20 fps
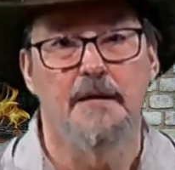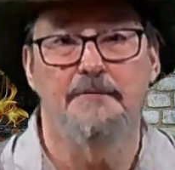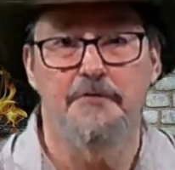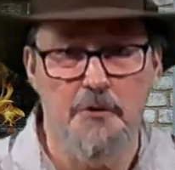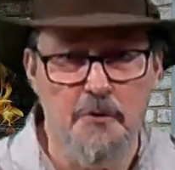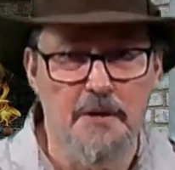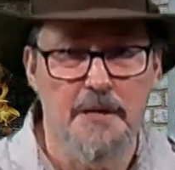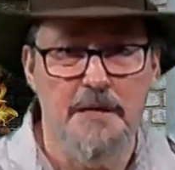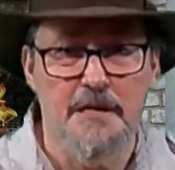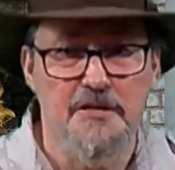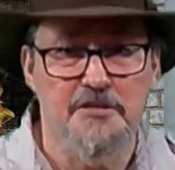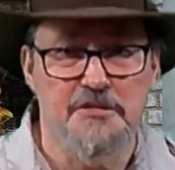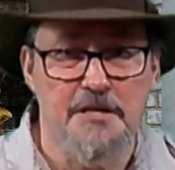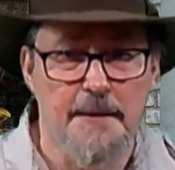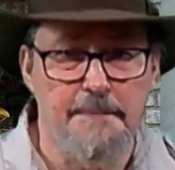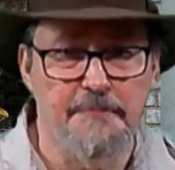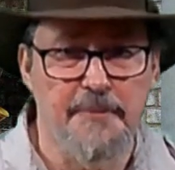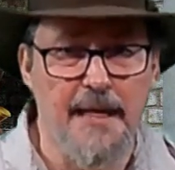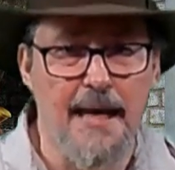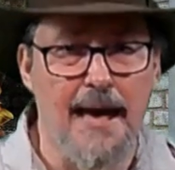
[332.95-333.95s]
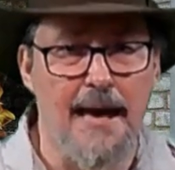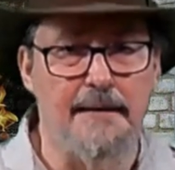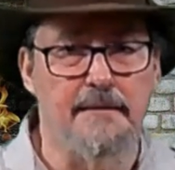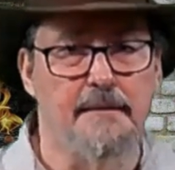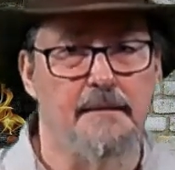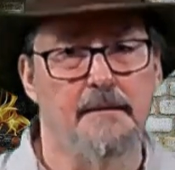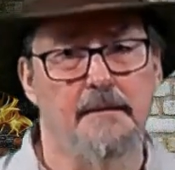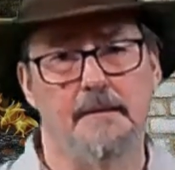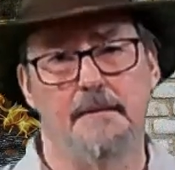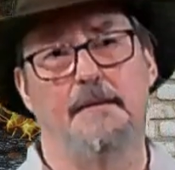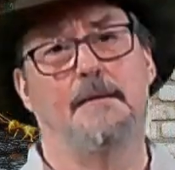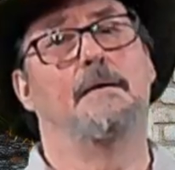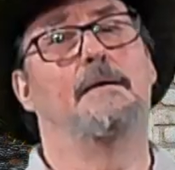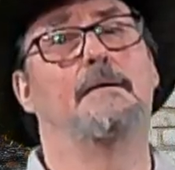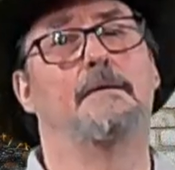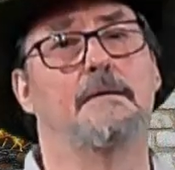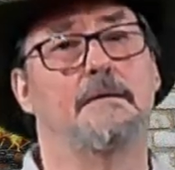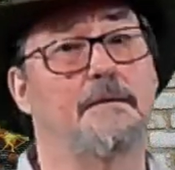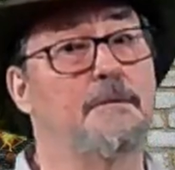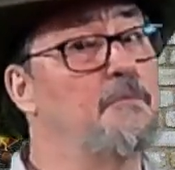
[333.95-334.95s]
If you could accept that,
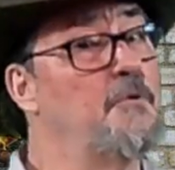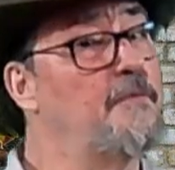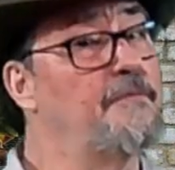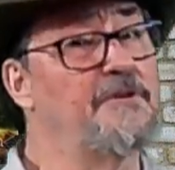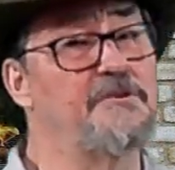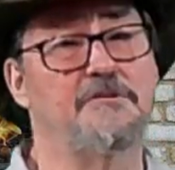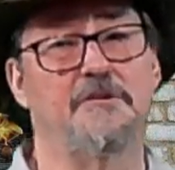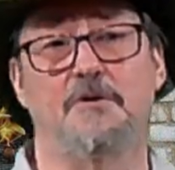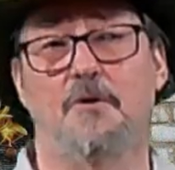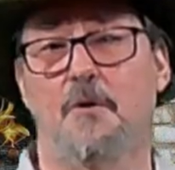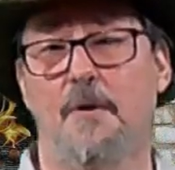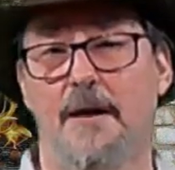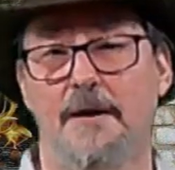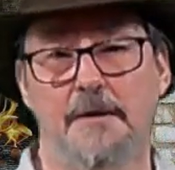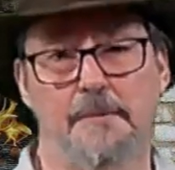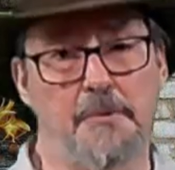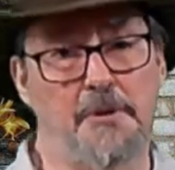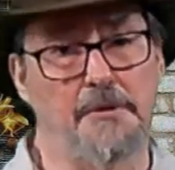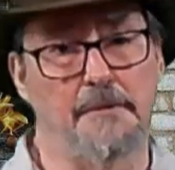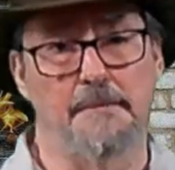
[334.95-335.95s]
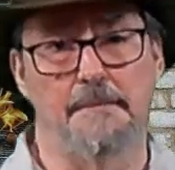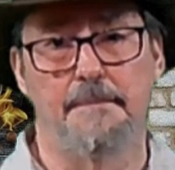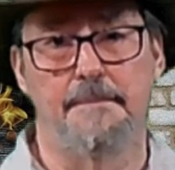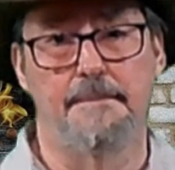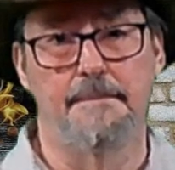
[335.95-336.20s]
the movie's incredible.